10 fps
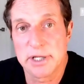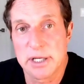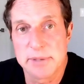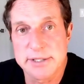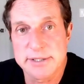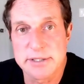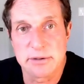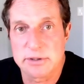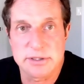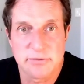how to be a SEAL
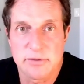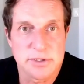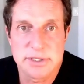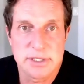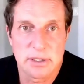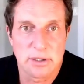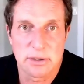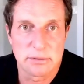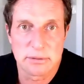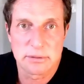because, of course, you didn't
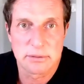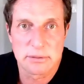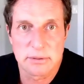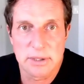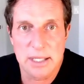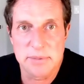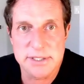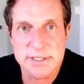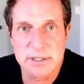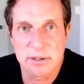learn how to be a
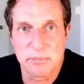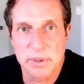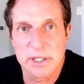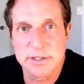SEAL and Bud.